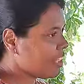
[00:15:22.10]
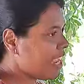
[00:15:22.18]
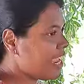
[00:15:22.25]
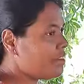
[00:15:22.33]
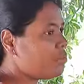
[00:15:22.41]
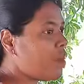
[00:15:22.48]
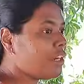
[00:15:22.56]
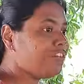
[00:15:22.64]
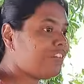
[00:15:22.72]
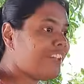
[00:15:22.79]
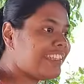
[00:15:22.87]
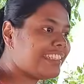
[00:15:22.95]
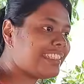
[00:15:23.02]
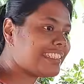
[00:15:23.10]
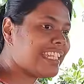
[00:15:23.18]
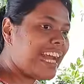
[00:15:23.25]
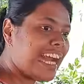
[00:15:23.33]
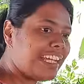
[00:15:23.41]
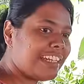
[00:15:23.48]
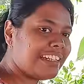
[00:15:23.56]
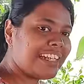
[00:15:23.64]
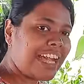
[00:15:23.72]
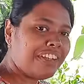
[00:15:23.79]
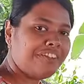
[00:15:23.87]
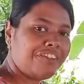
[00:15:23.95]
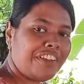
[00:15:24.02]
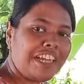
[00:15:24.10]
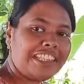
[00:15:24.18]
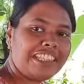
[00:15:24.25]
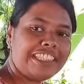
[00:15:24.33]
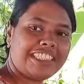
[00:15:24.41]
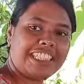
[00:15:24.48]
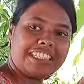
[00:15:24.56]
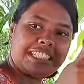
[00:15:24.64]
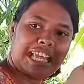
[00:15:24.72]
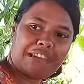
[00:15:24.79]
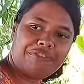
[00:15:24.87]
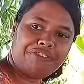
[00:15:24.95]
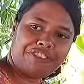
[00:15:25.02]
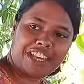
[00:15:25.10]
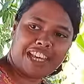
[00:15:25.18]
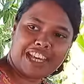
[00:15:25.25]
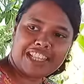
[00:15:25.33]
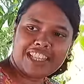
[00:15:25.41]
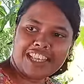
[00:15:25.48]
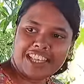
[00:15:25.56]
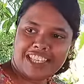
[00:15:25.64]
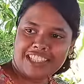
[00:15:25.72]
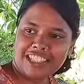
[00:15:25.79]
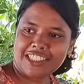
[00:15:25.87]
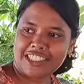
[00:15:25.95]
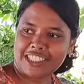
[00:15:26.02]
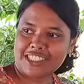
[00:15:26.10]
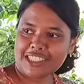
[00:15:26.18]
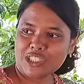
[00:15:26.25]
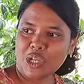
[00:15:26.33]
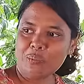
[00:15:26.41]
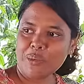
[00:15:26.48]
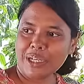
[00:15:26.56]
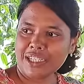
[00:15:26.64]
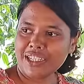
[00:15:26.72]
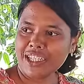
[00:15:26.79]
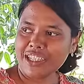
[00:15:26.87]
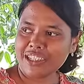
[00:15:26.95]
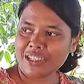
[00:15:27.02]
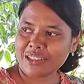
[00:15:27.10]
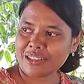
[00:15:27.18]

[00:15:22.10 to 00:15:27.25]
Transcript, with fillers: And what faith is that? That faith is the same faith that Jesus operated in.